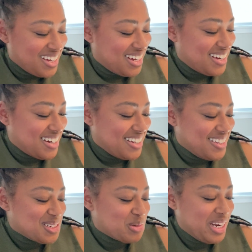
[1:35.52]

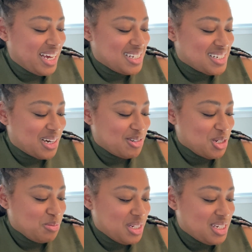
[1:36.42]
This one has
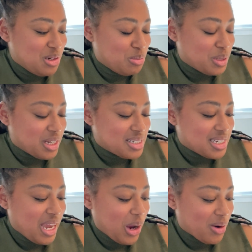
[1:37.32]
LGBT plus
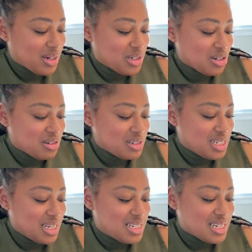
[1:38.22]
characters.
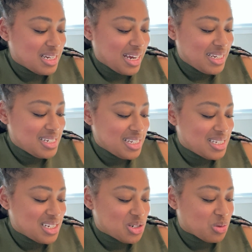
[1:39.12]
It's
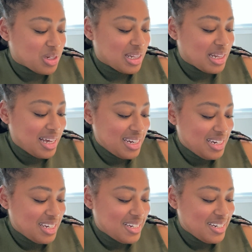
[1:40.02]
19th century
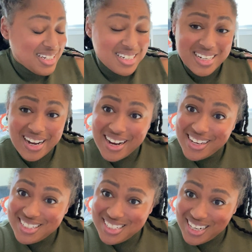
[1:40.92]
London and is
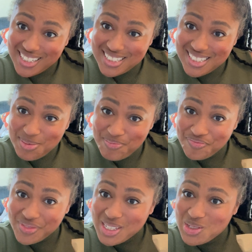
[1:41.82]
high stakes.
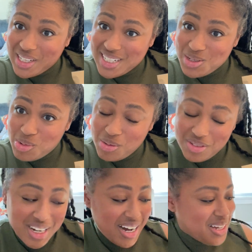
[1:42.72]
So let's see what
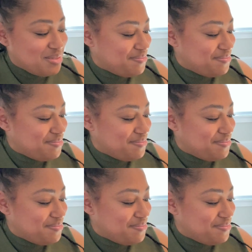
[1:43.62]
we've got.